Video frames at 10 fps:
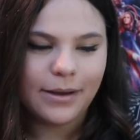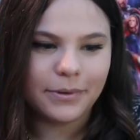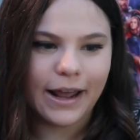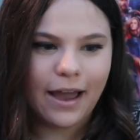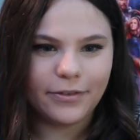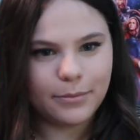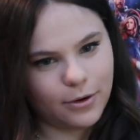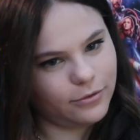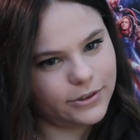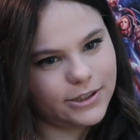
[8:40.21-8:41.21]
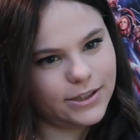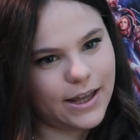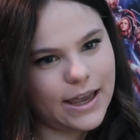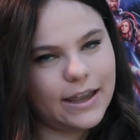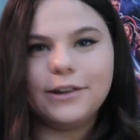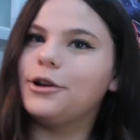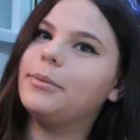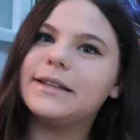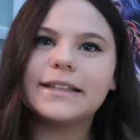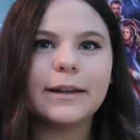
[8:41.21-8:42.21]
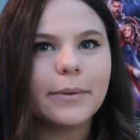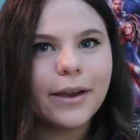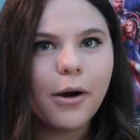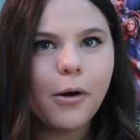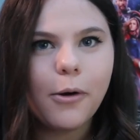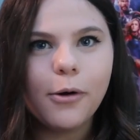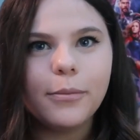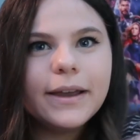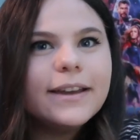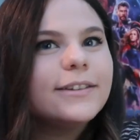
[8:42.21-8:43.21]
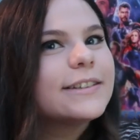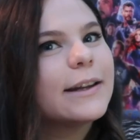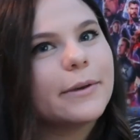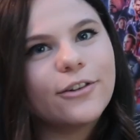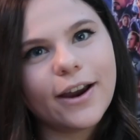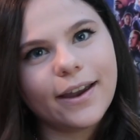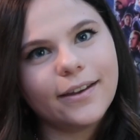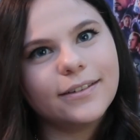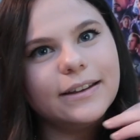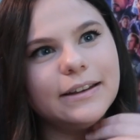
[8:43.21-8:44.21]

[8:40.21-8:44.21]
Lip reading: I'm gonna have him over tonight, nobody's gonna be home, it's gonna be great.